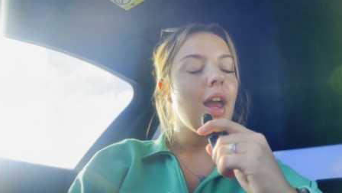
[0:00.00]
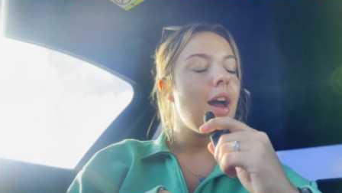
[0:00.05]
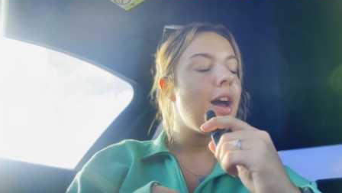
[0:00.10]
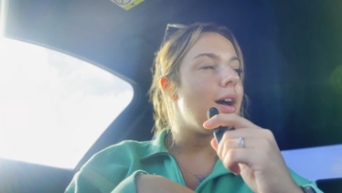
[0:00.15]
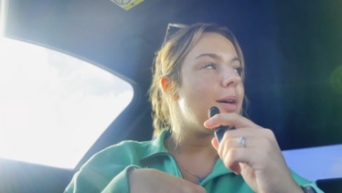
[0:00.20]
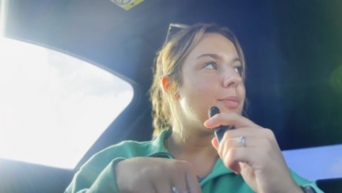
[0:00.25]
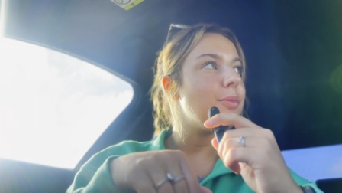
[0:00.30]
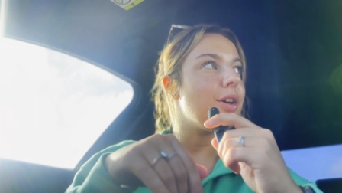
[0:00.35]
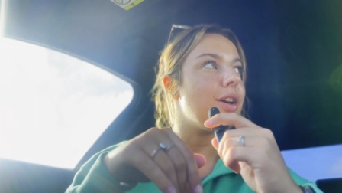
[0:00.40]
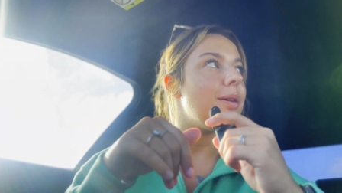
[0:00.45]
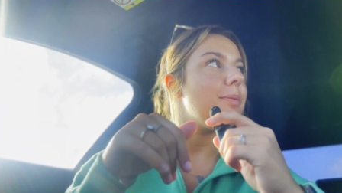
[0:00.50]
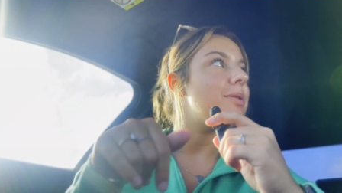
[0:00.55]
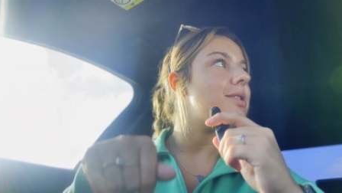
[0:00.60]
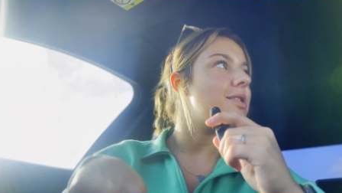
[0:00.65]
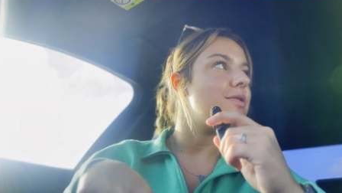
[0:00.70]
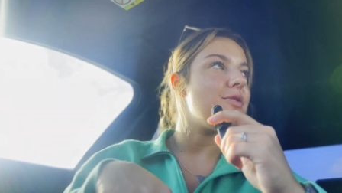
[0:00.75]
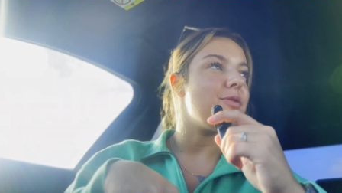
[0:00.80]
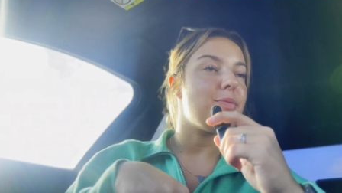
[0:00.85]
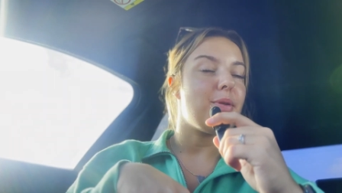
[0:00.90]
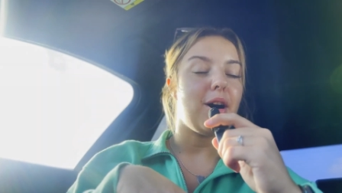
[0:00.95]
Um, no
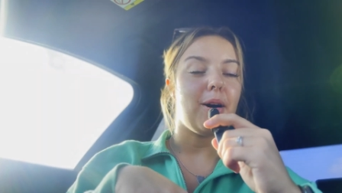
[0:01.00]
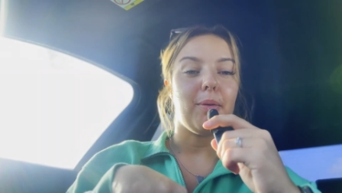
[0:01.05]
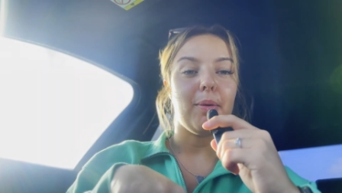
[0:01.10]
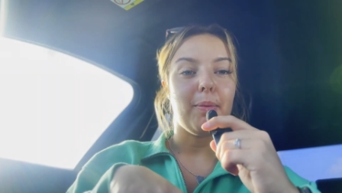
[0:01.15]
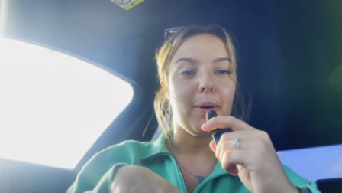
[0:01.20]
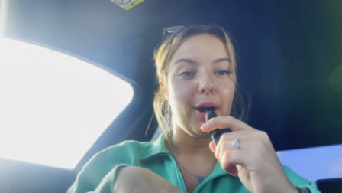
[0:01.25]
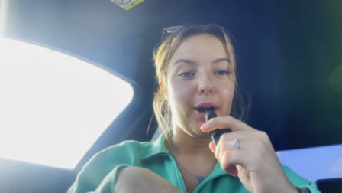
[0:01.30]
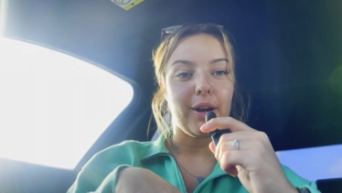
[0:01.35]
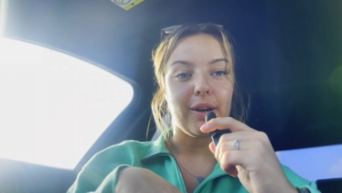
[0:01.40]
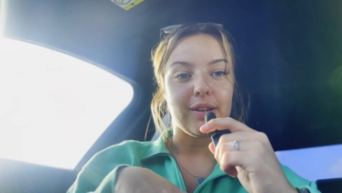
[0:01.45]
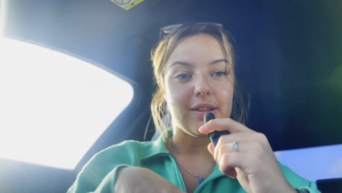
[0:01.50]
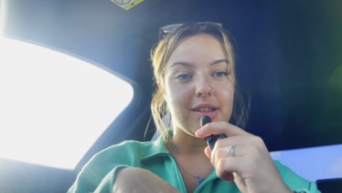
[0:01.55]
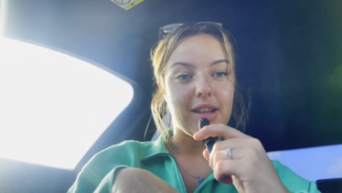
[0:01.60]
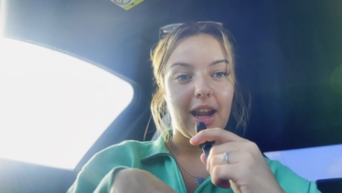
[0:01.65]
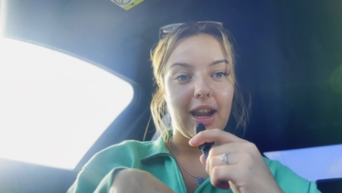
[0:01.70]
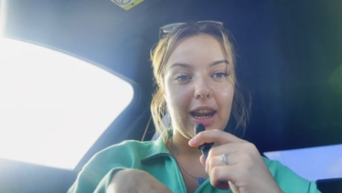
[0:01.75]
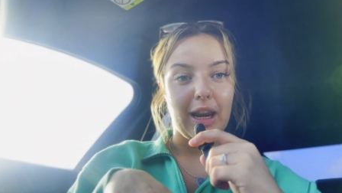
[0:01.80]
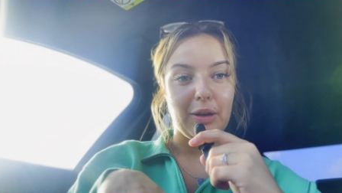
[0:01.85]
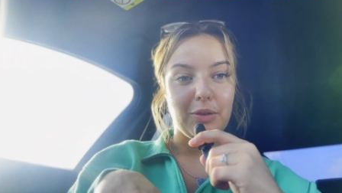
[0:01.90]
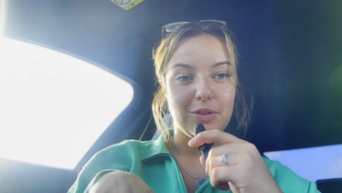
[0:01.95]
Limits even put up a post
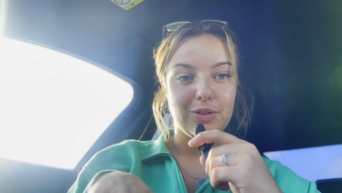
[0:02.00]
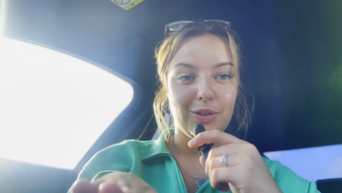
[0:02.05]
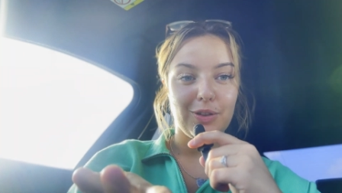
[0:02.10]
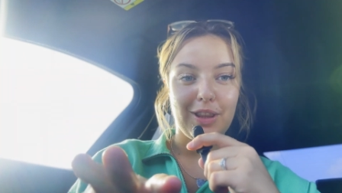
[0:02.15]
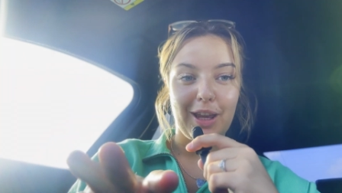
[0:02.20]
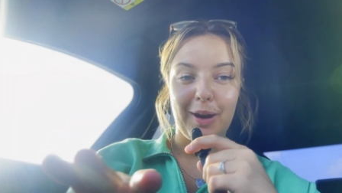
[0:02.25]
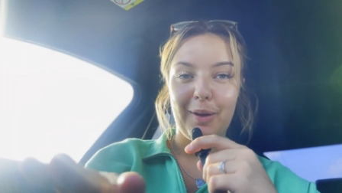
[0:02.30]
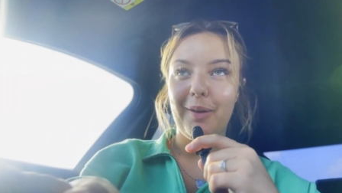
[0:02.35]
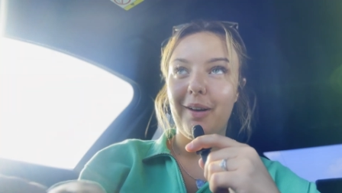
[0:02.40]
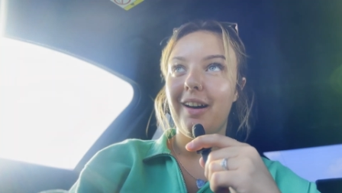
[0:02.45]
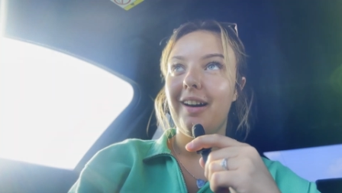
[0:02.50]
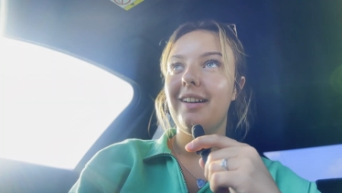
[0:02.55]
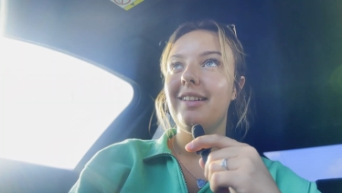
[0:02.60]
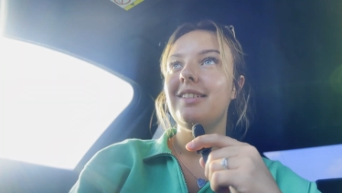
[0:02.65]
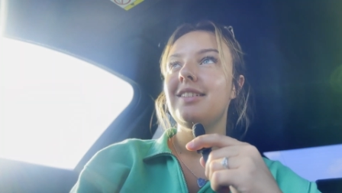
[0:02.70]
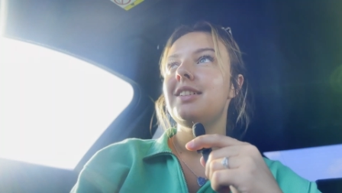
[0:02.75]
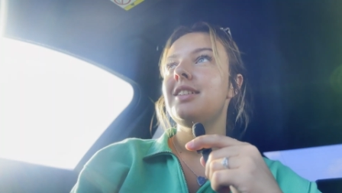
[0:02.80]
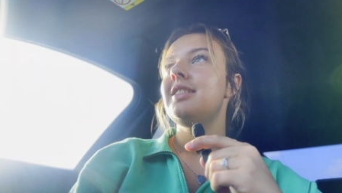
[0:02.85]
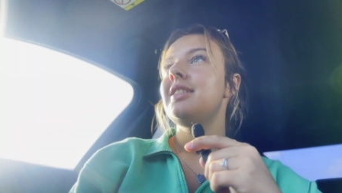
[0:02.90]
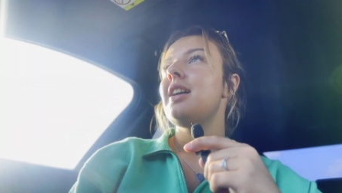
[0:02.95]
saying how shocked they were.
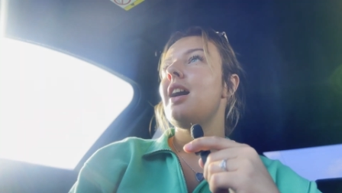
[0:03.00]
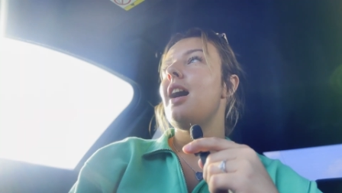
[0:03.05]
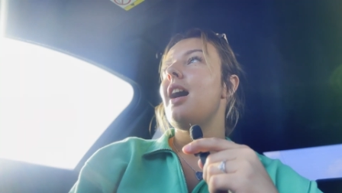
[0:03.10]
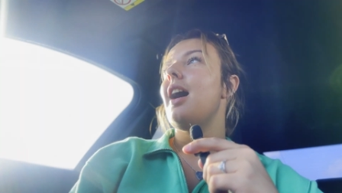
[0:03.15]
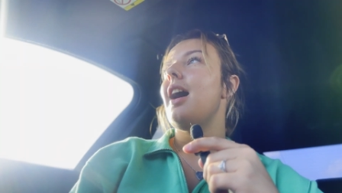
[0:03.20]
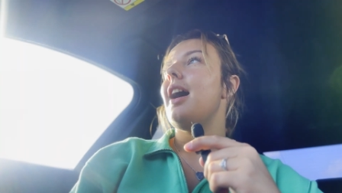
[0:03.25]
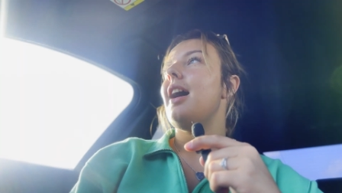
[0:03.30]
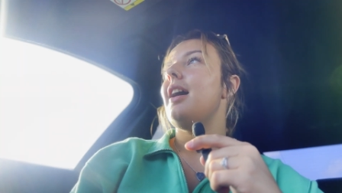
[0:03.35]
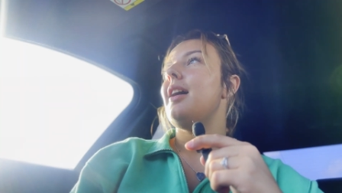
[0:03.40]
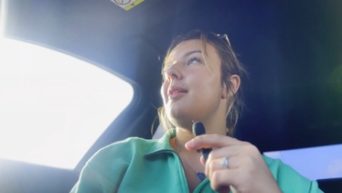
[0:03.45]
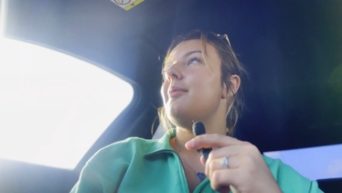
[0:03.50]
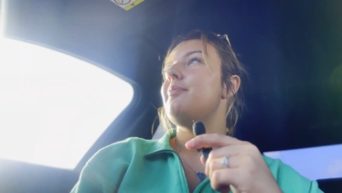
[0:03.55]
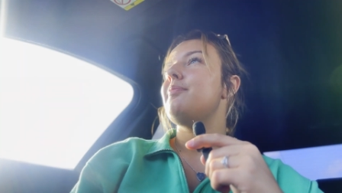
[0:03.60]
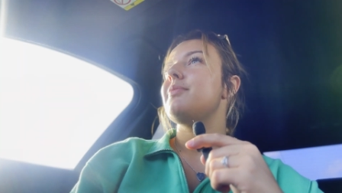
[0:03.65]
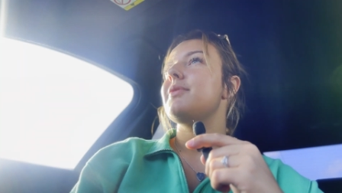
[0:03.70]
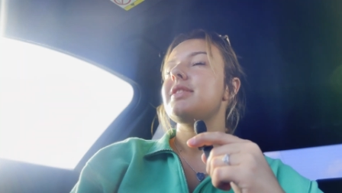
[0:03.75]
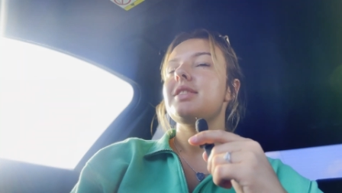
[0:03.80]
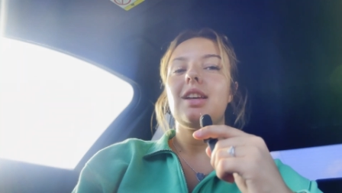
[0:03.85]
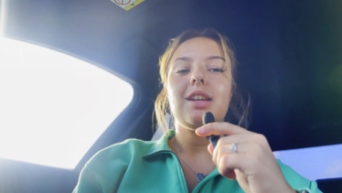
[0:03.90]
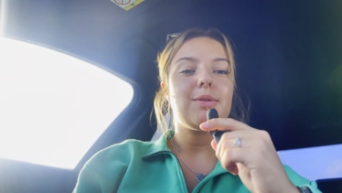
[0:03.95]

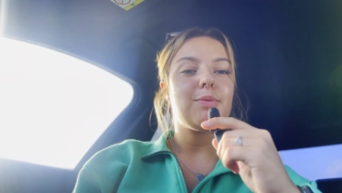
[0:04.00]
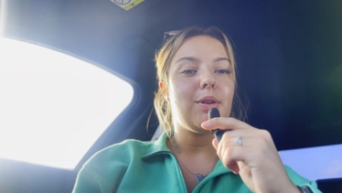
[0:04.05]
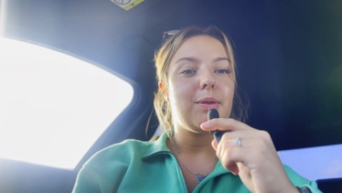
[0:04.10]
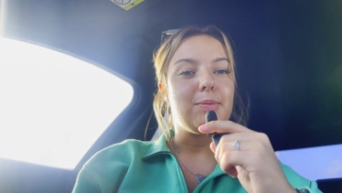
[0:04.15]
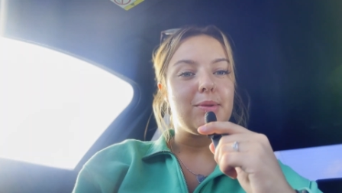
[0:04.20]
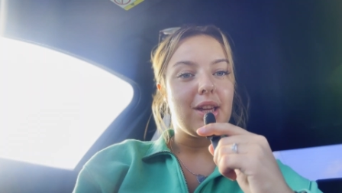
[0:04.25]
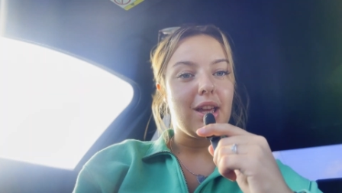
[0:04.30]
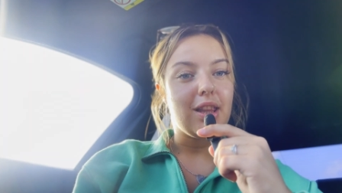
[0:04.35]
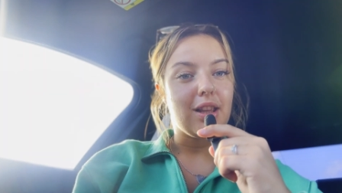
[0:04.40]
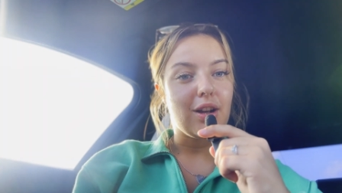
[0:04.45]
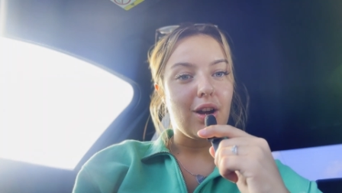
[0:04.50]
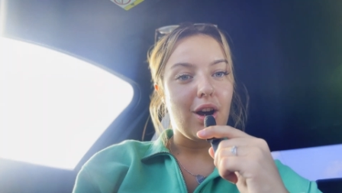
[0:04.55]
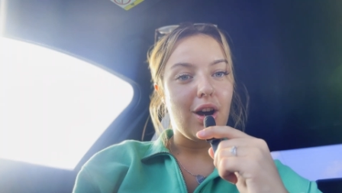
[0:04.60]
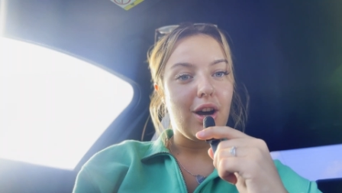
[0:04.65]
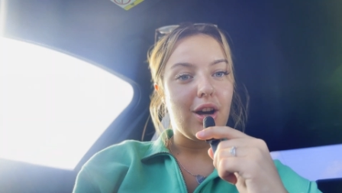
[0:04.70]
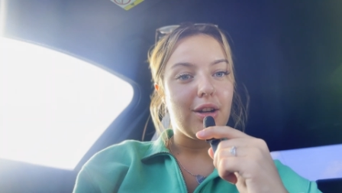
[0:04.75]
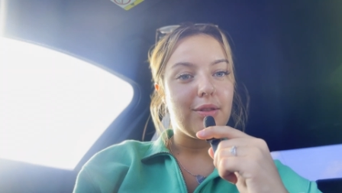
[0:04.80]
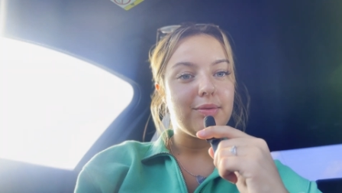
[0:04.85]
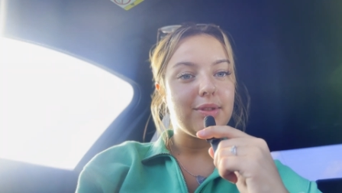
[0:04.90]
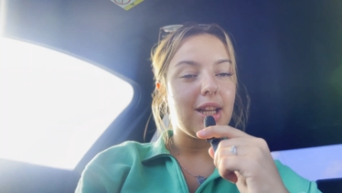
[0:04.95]
Um, so that's why I'm sat in the
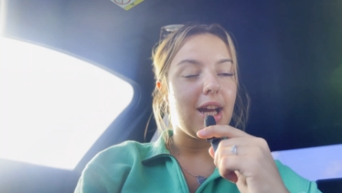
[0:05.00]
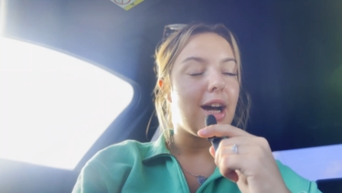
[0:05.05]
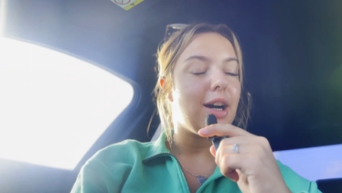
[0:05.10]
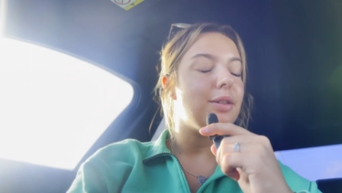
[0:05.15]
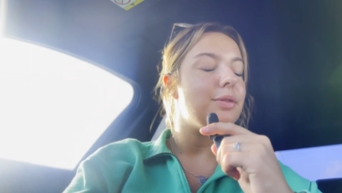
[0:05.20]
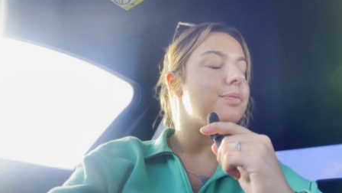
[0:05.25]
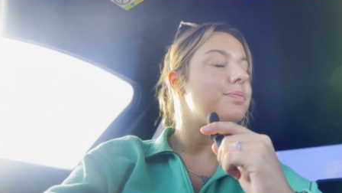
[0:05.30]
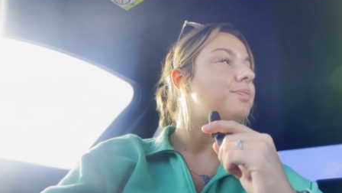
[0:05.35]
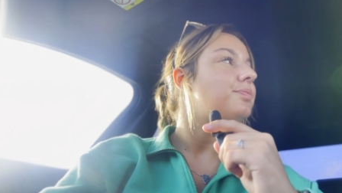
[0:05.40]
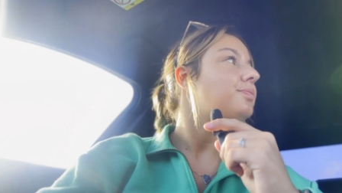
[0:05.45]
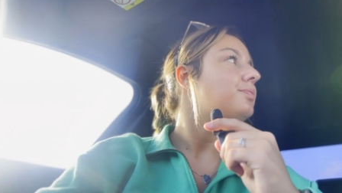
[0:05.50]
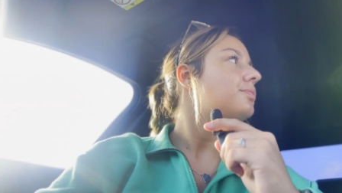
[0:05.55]
car now.